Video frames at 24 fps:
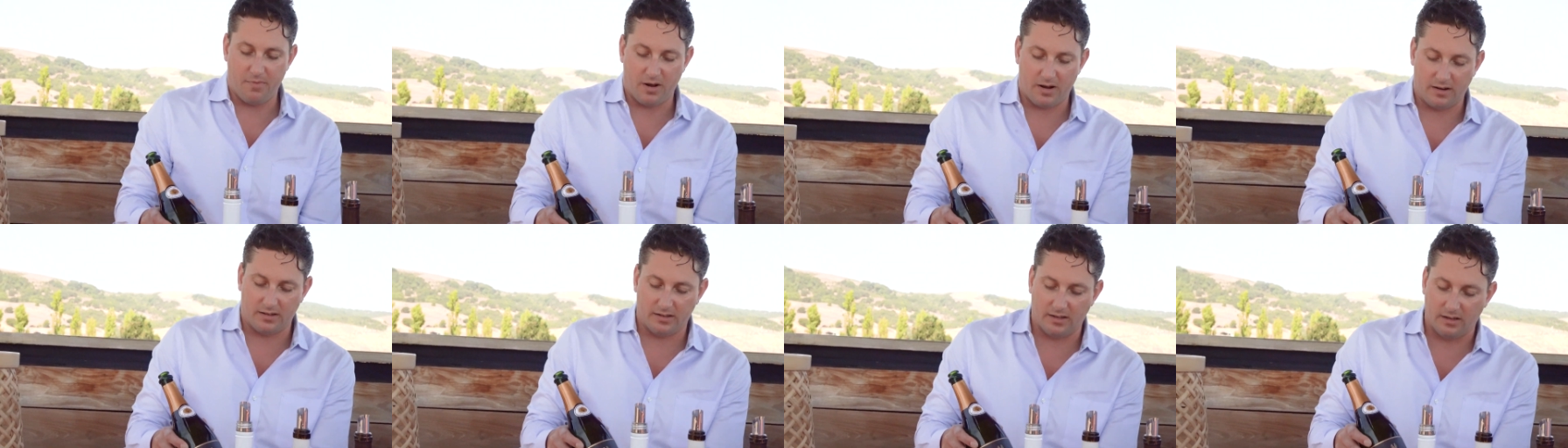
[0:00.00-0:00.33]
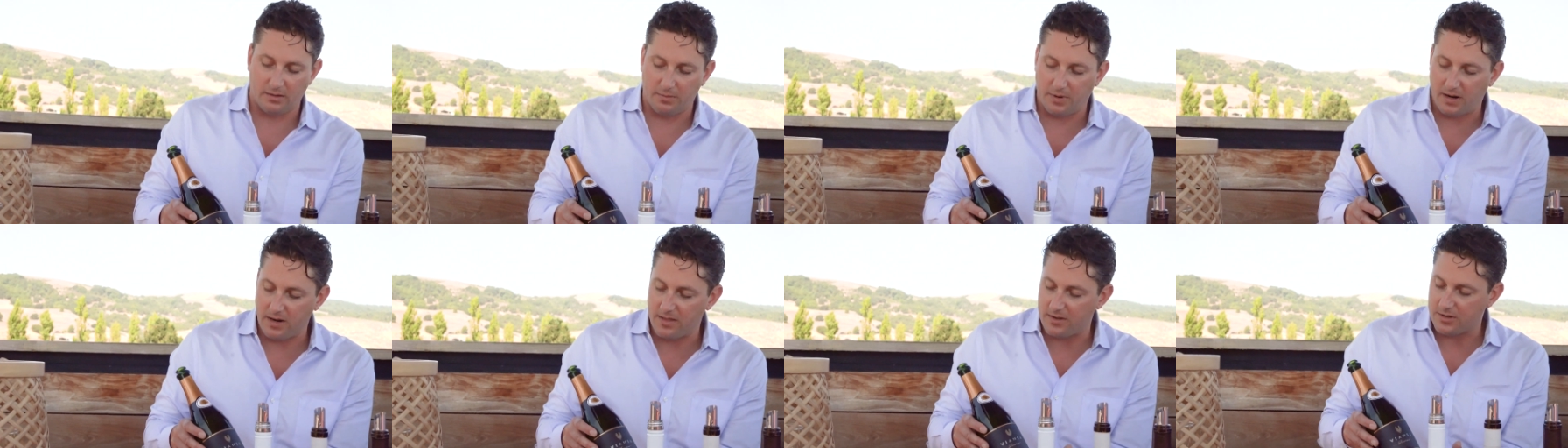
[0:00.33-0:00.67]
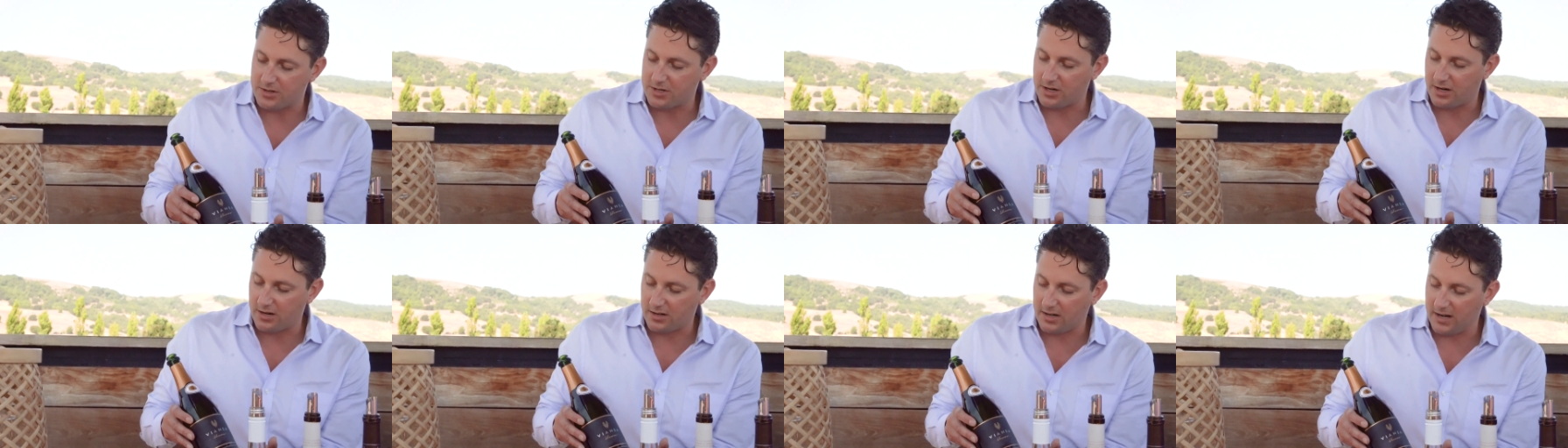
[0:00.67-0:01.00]
but a little bit of the
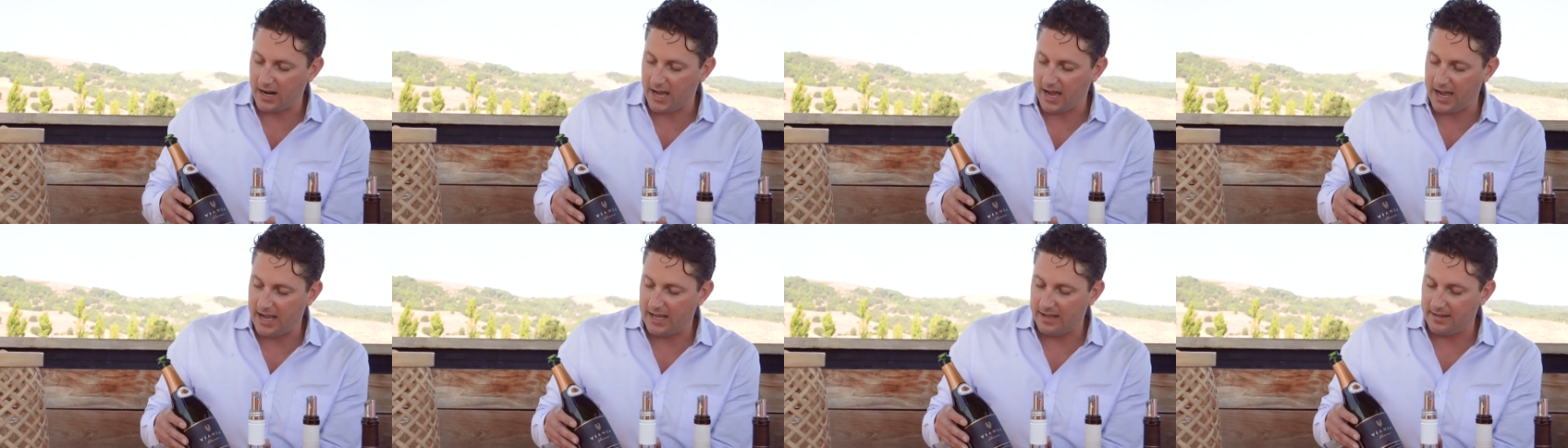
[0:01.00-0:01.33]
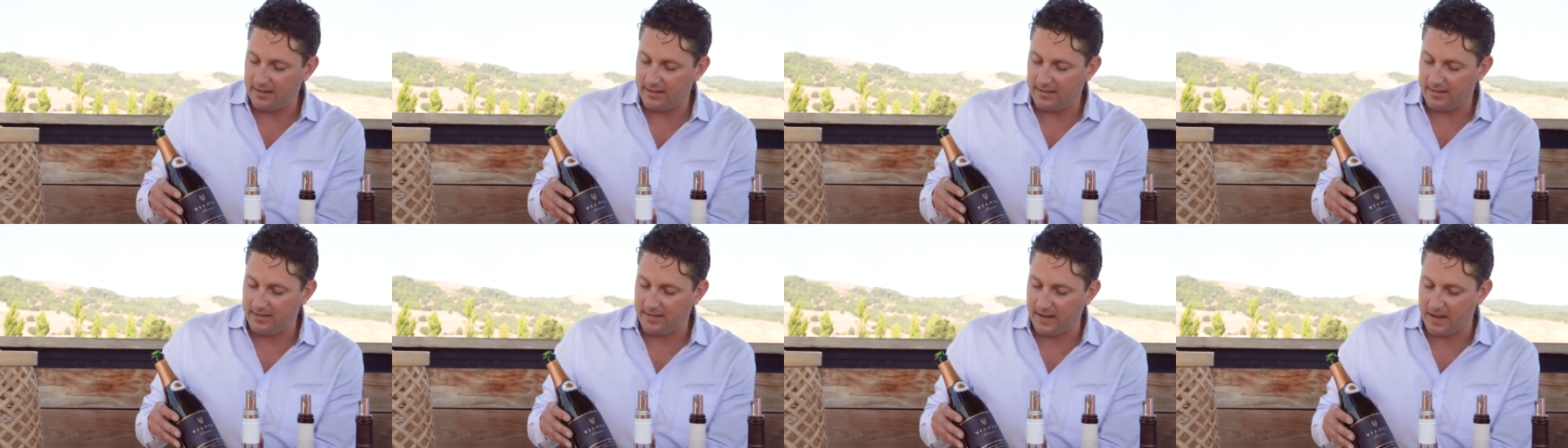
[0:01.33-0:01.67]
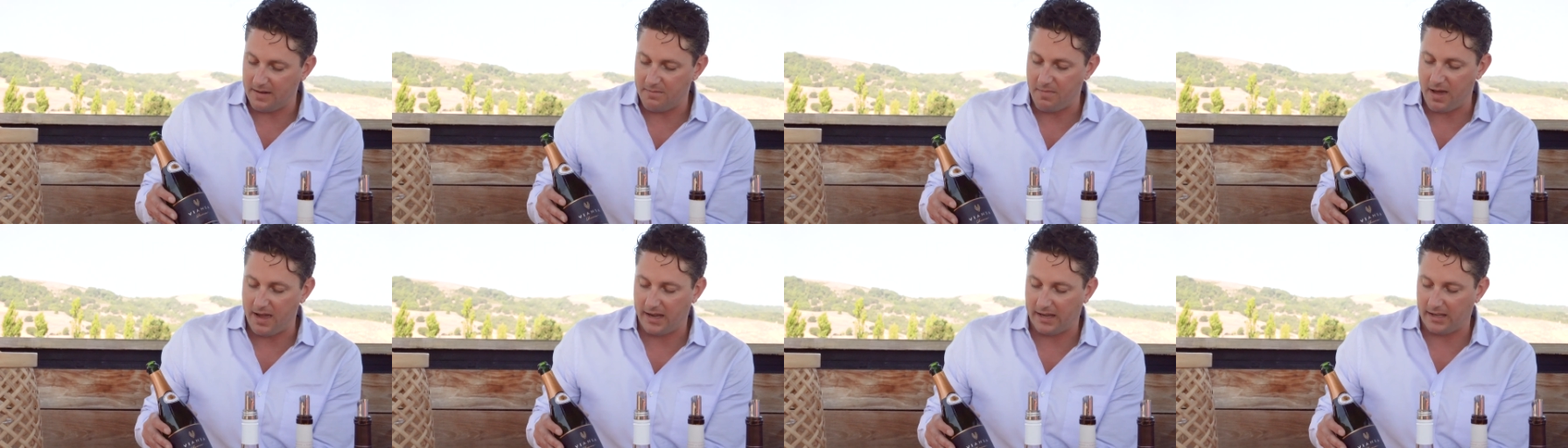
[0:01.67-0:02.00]
Chardonnay
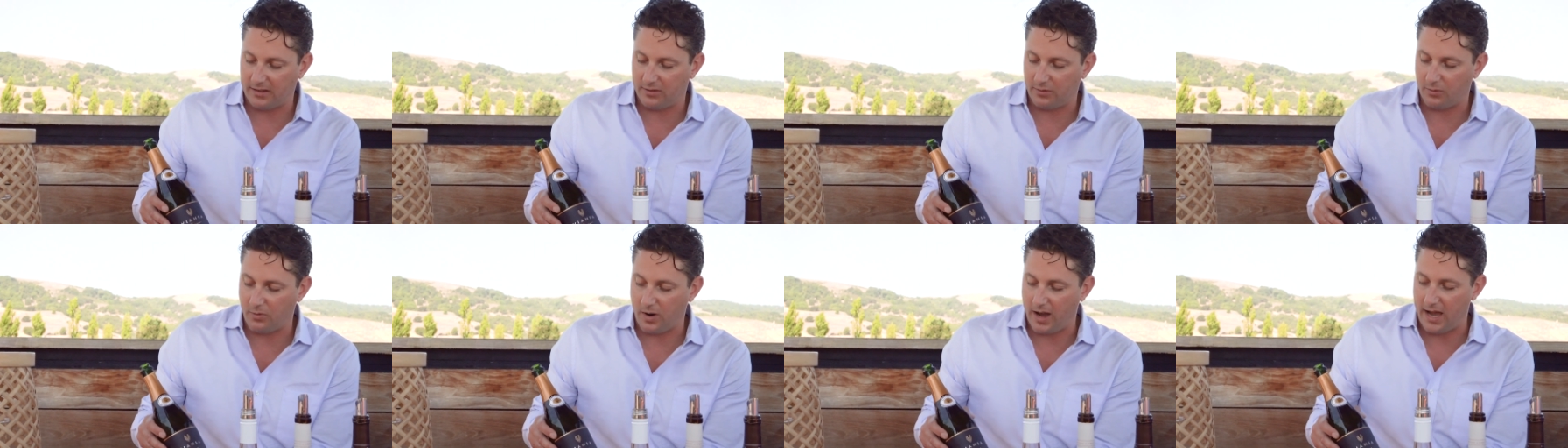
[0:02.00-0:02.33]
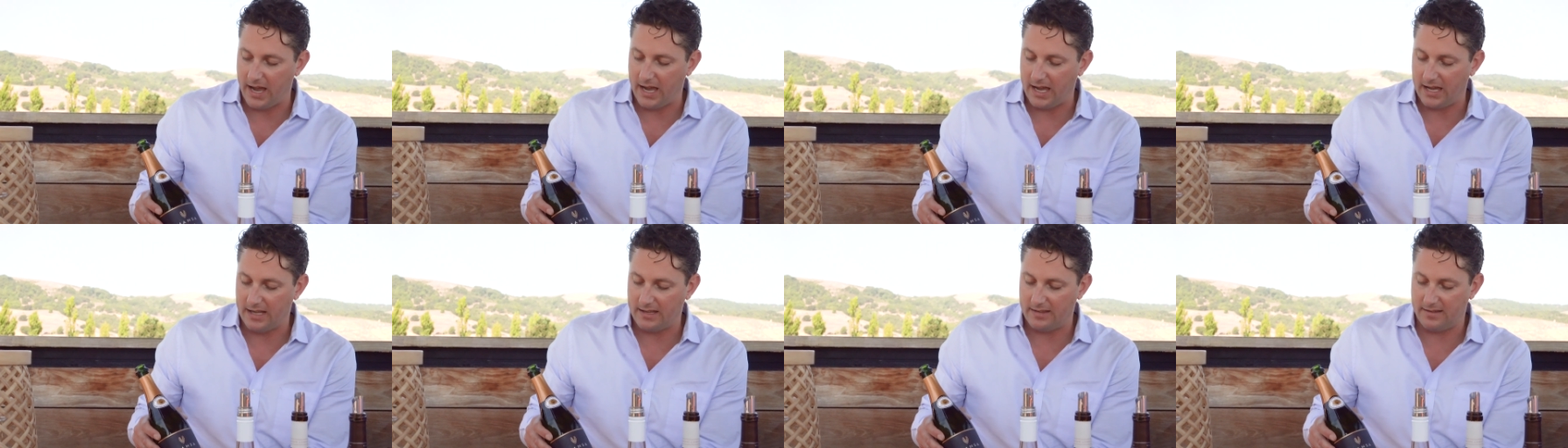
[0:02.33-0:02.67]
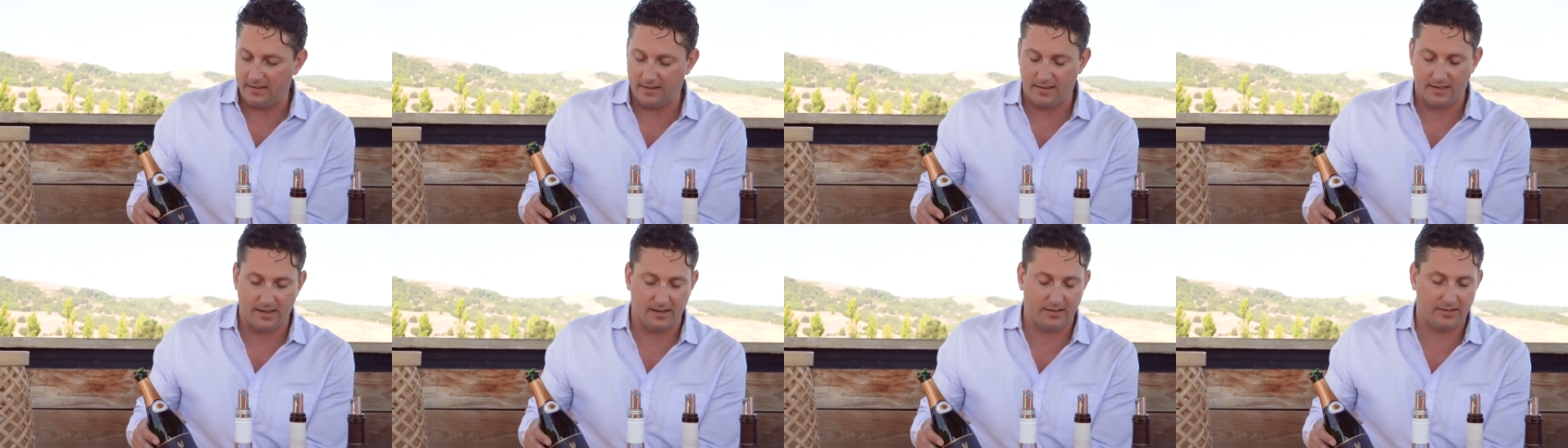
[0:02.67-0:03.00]
did make its way
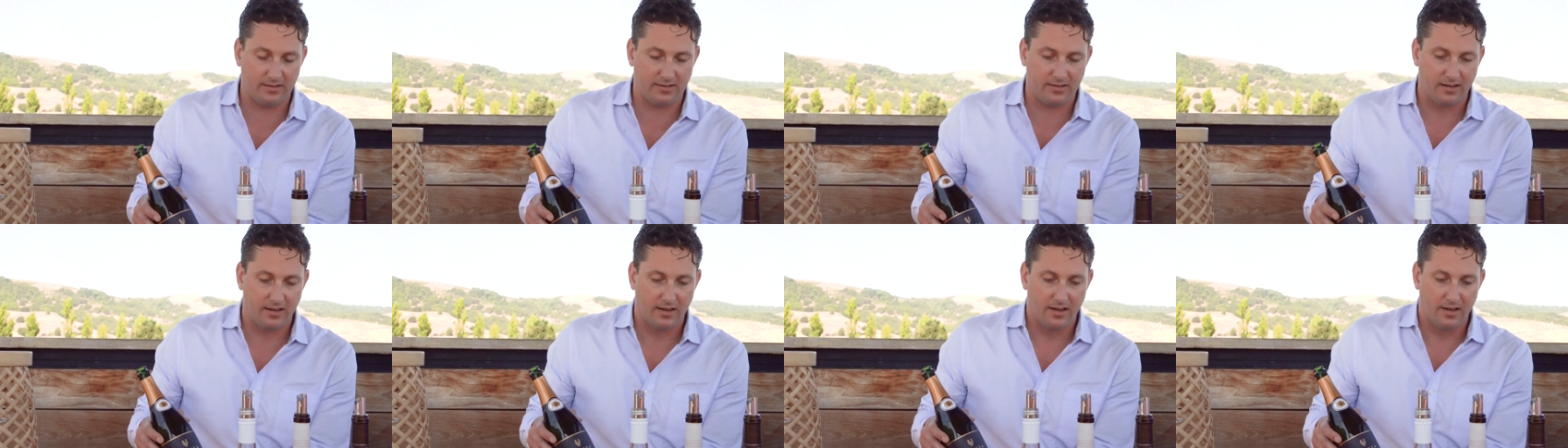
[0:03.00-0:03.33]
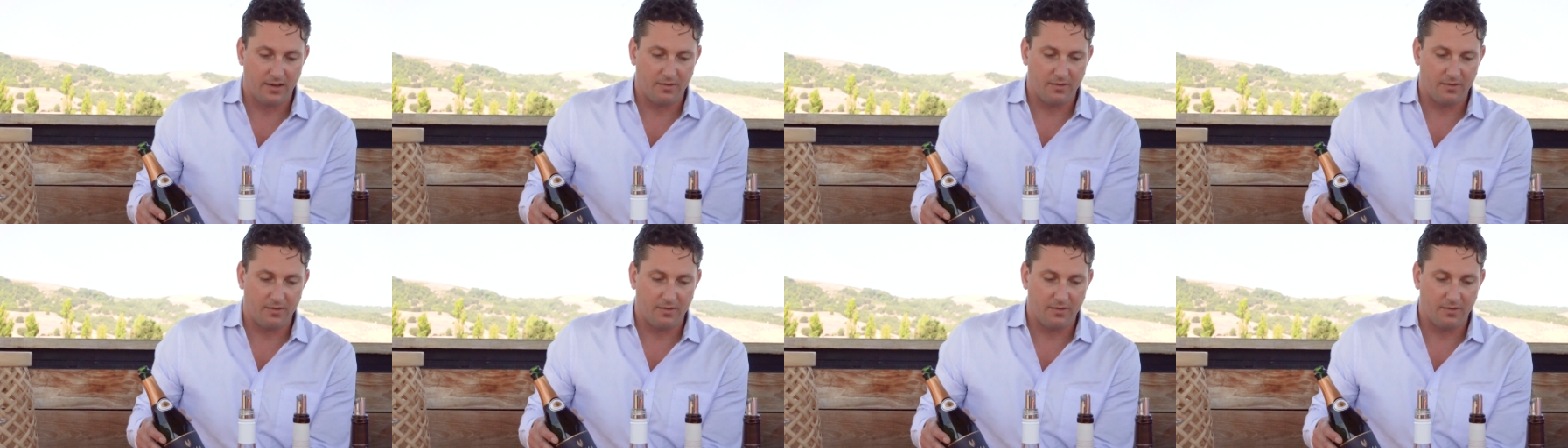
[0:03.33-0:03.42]
into this